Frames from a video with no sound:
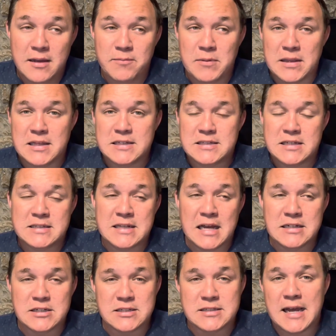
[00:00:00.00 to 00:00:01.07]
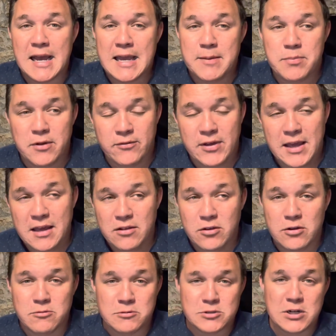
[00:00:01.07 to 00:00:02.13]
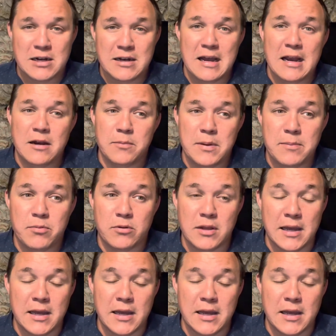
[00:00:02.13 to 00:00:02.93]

That this is not just hype of, hey, look, we're trying to hire people.